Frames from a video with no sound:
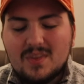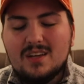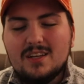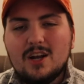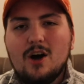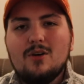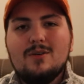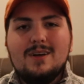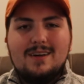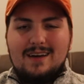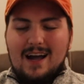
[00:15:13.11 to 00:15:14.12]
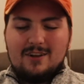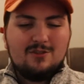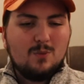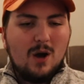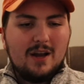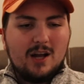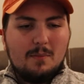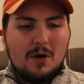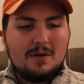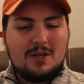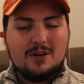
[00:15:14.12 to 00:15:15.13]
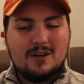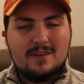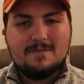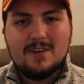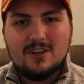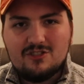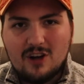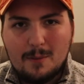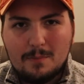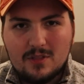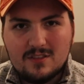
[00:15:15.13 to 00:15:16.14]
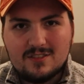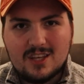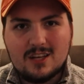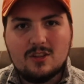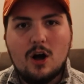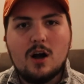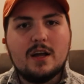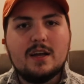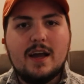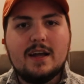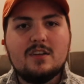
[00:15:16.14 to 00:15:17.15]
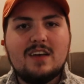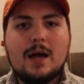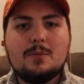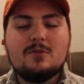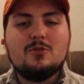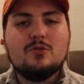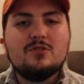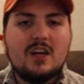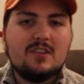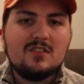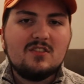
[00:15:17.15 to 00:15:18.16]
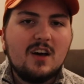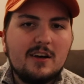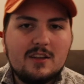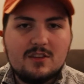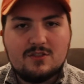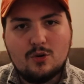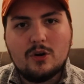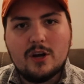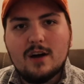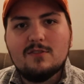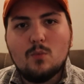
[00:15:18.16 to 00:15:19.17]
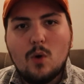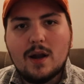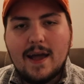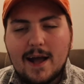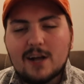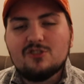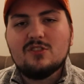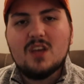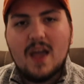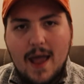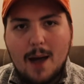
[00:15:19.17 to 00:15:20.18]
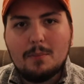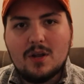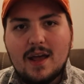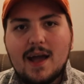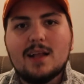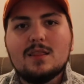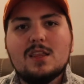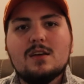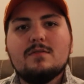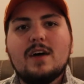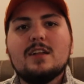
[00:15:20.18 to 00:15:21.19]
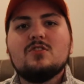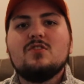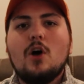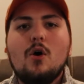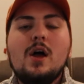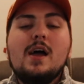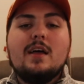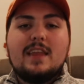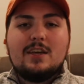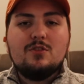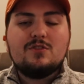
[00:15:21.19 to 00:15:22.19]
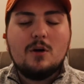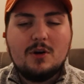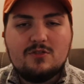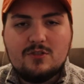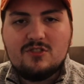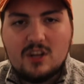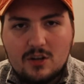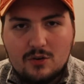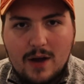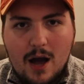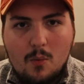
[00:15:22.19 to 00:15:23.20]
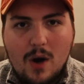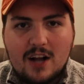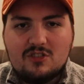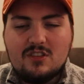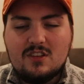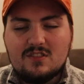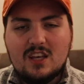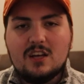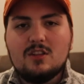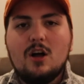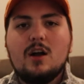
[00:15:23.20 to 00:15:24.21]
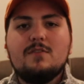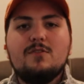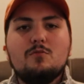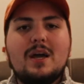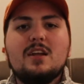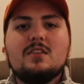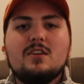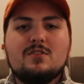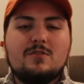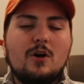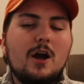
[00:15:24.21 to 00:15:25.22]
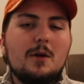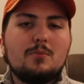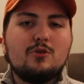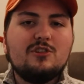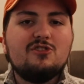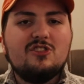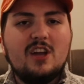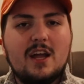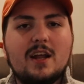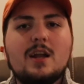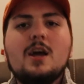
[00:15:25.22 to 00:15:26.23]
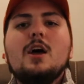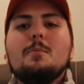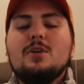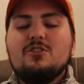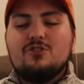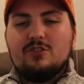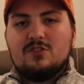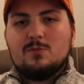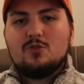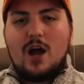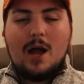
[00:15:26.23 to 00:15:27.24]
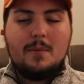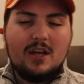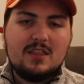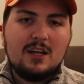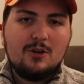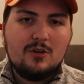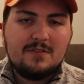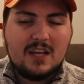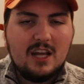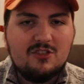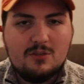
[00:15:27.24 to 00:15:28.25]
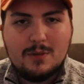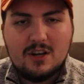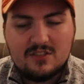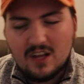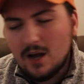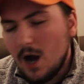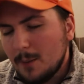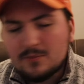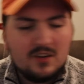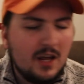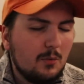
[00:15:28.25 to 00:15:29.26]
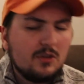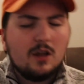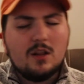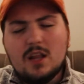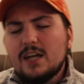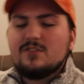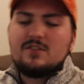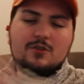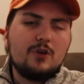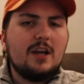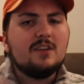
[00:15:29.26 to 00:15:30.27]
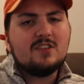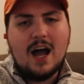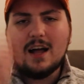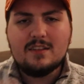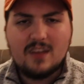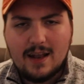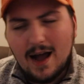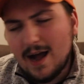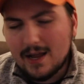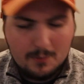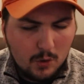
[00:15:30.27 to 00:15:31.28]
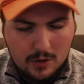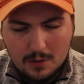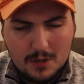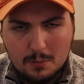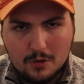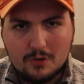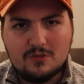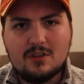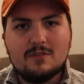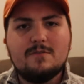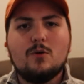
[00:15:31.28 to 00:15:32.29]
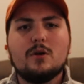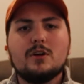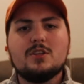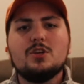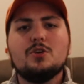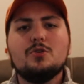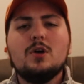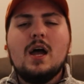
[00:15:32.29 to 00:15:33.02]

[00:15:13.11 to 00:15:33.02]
you know, I just wanted to come on here and finish up this gig log and kind of tie up some loose ends and tell you the story of what actually happened at the event. So thank you so much for sticking around, watching this gig log. If you made it thus far, I appreciate it. Be sure to subscribe, hit that notification bell, stay up to date with all the latest and greatest content I am going to be producing for you.